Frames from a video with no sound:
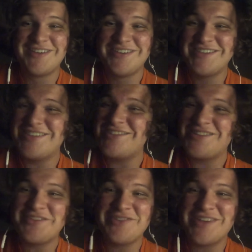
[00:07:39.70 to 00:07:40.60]
Which is
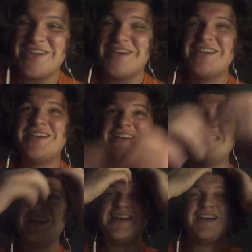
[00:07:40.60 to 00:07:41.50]
really funny.
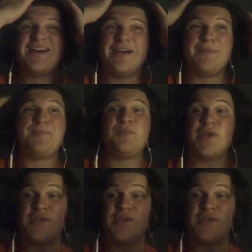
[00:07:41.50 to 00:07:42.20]
My